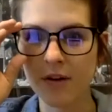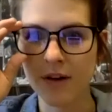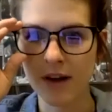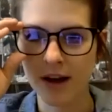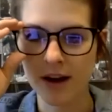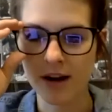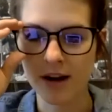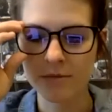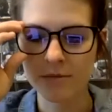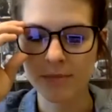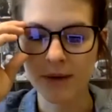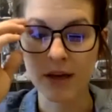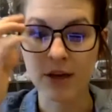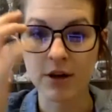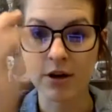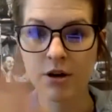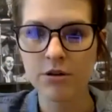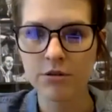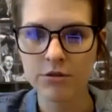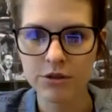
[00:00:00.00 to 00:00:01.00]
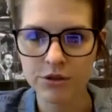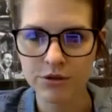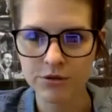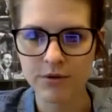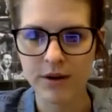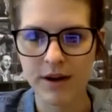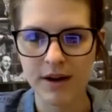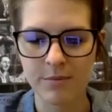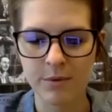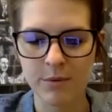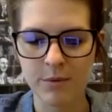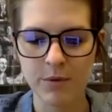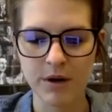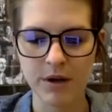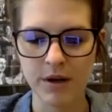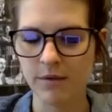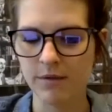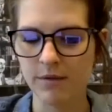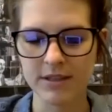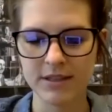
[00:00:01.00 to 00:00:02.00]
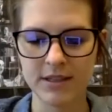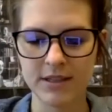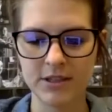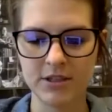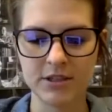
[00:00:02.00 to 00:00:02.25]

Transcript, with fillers: I hired my coach who I've been working with since.